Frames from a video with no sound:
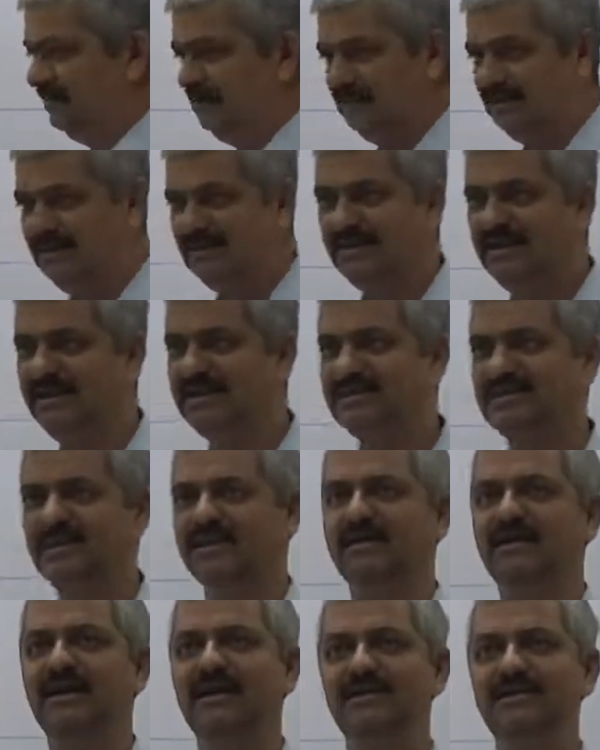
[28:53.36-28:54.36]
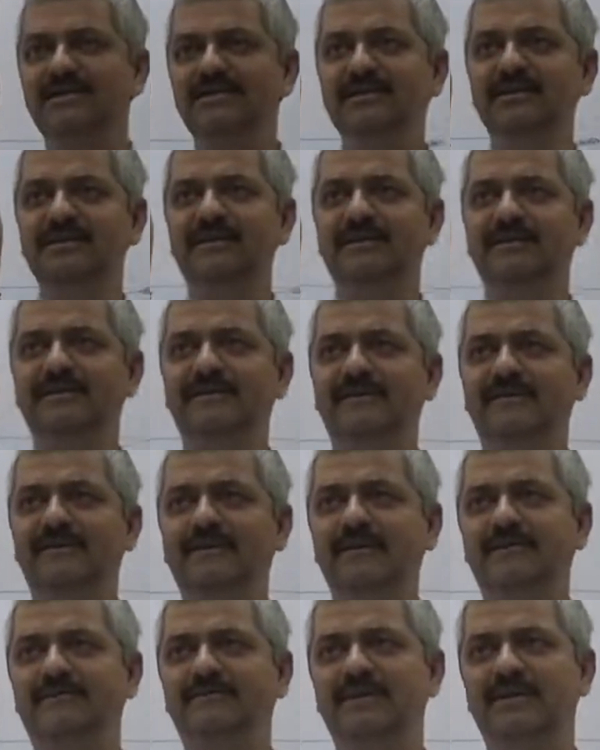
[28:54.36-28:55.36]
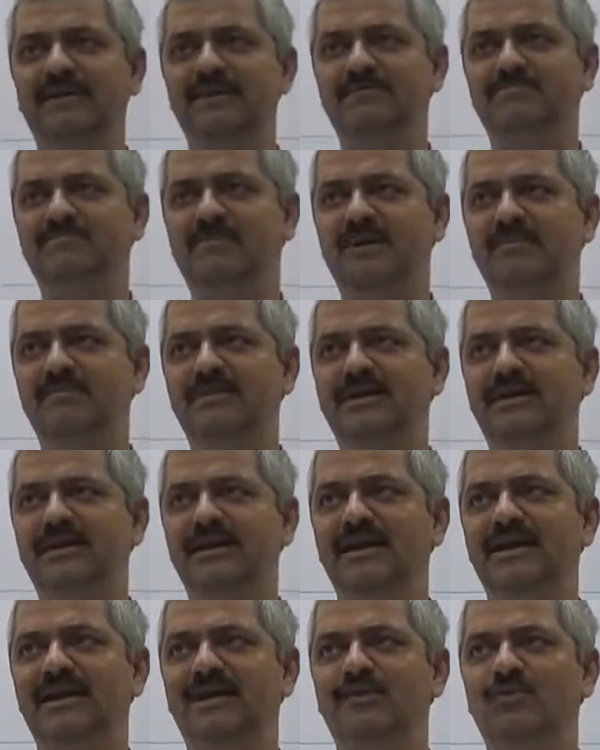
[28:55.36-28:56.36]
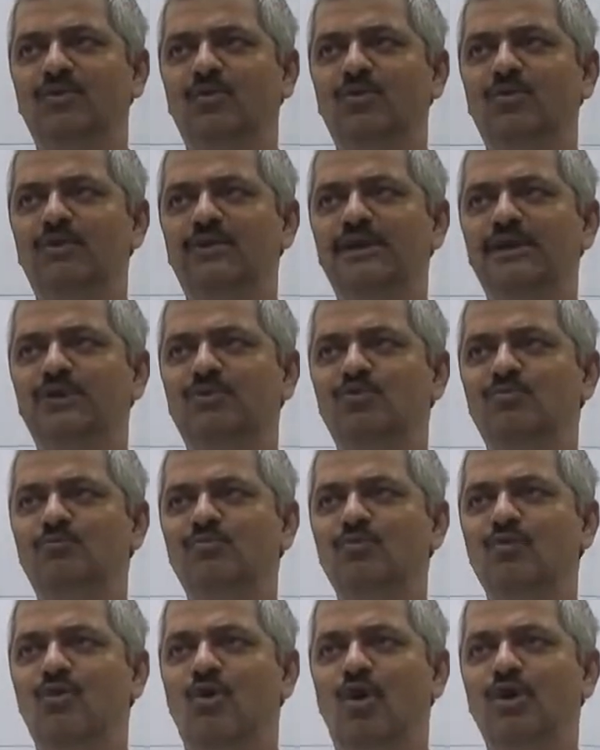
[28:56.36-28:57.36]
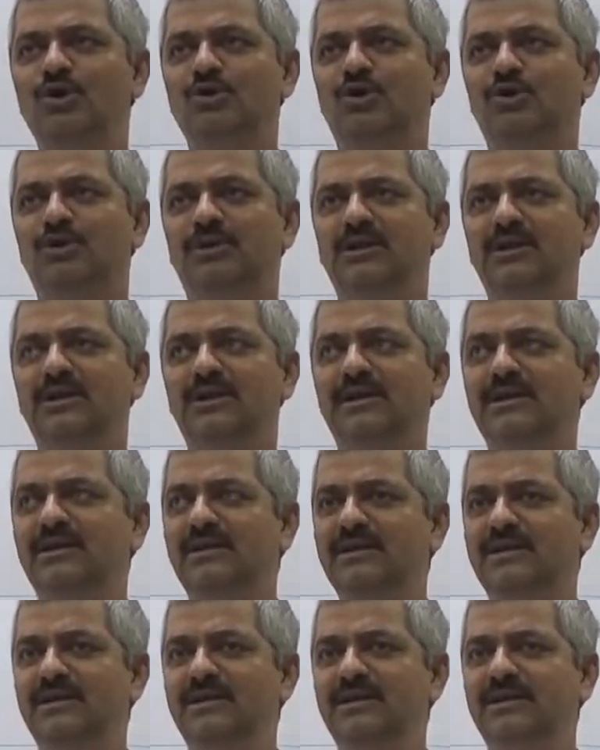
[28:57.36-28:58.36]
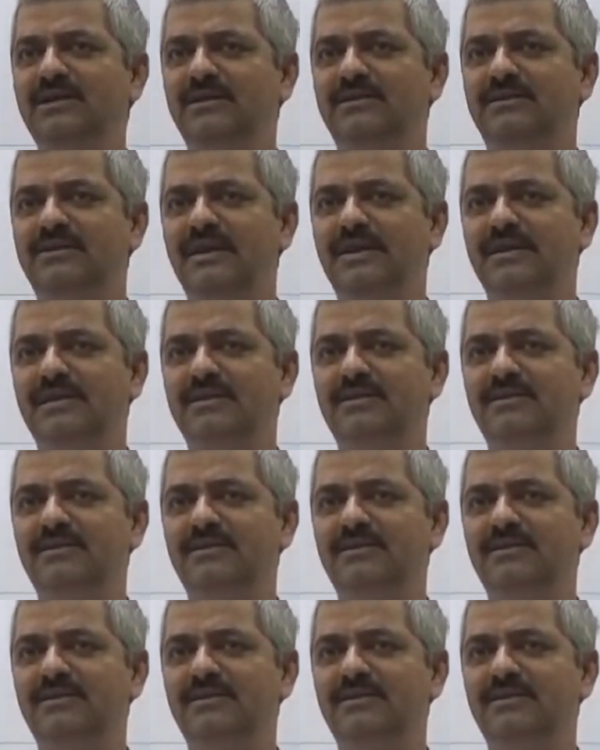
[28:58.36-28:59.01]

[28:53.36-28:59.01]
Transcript: The laser gun, if it is permitted only to move horizontally, then,